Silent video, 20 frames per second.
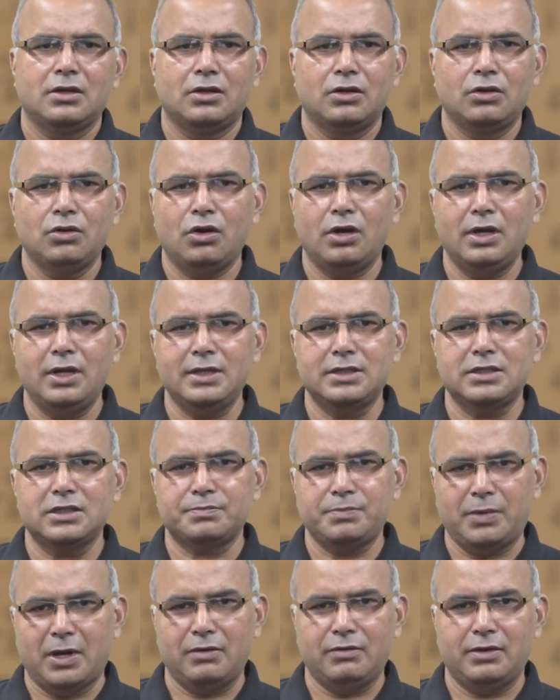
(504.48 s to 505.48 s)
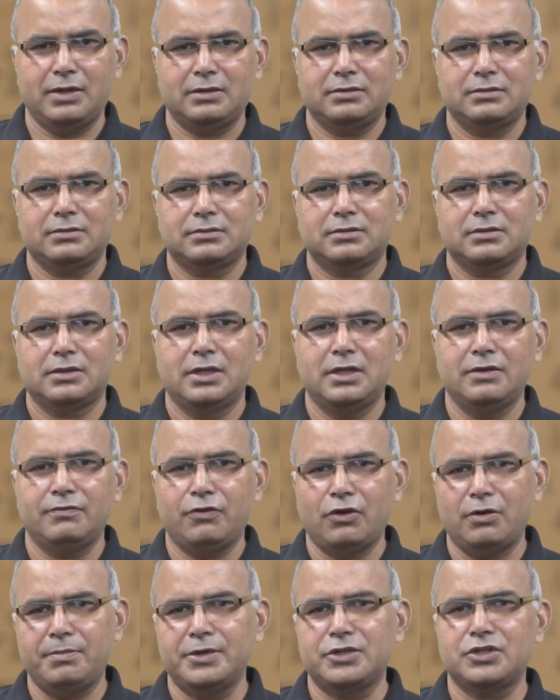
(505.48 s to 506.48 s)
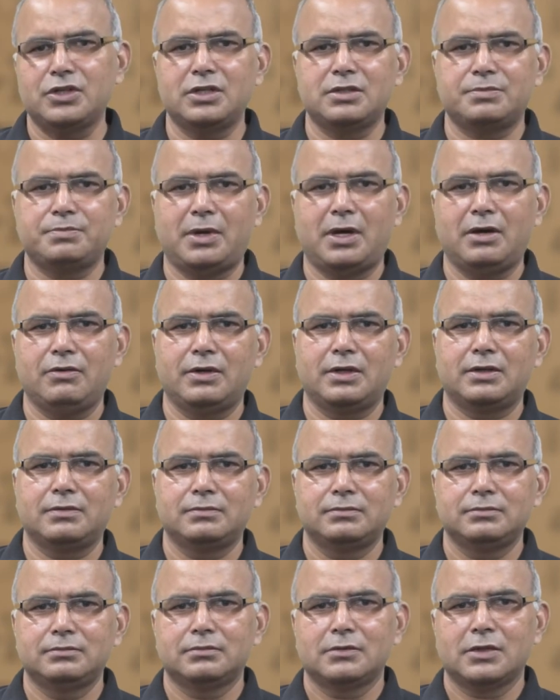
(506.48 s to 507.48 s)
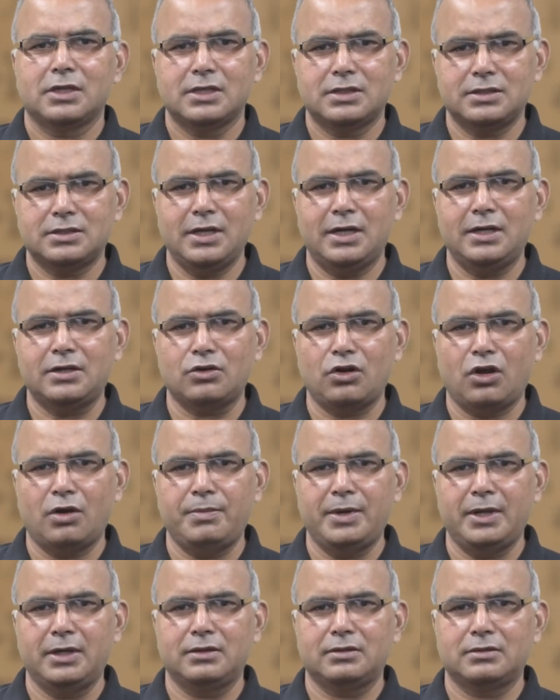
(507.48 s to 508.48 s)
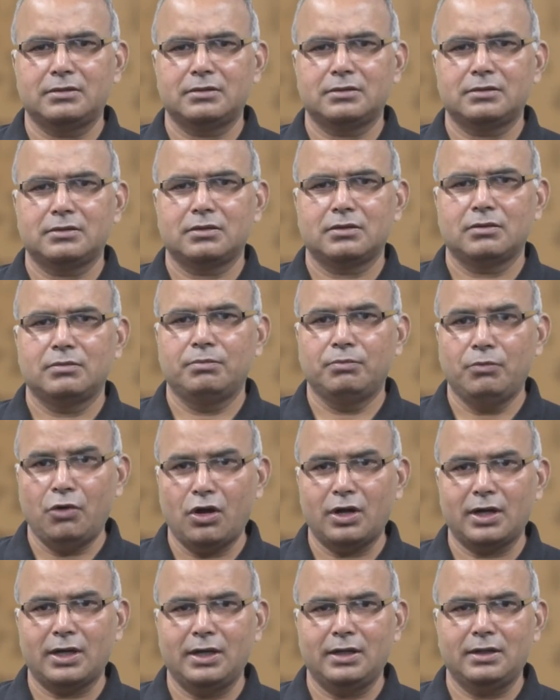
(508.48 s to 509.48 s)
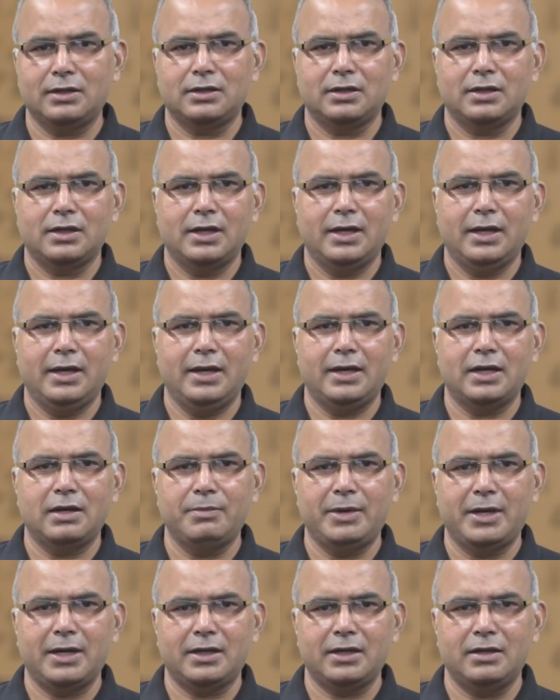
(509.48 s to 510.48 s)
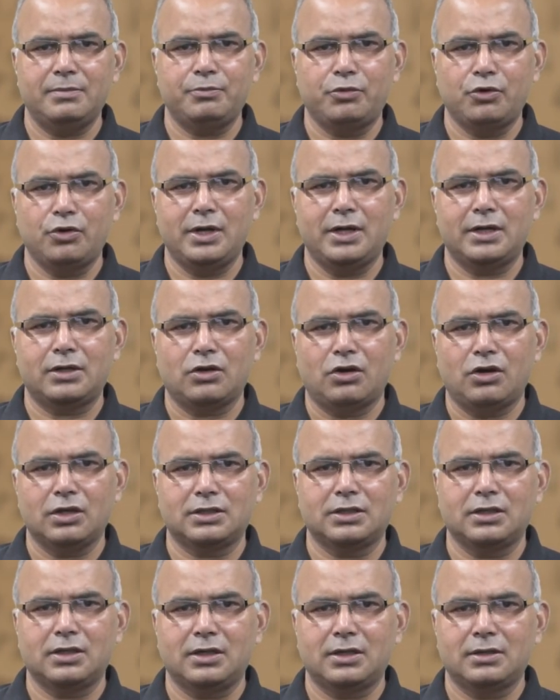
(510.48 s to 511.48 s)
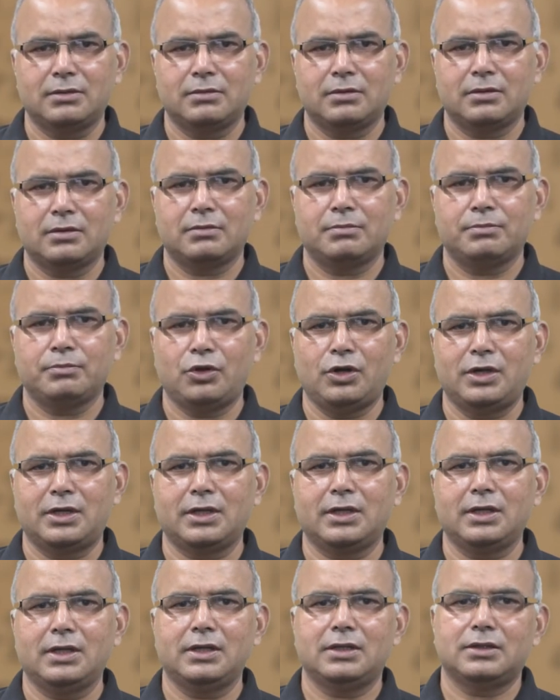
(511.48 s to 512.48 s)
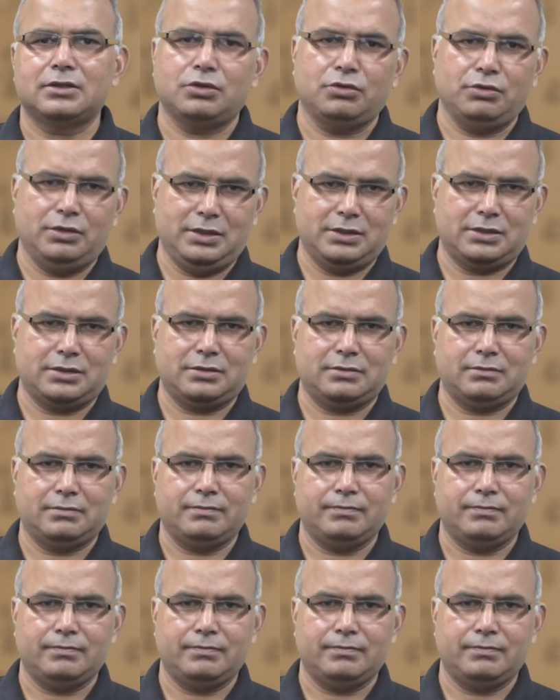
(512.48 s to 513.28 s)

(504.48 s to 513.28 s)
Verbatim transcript: Knowledge is power, information is power, said Robin Morgan, an American poet, author, political theorist.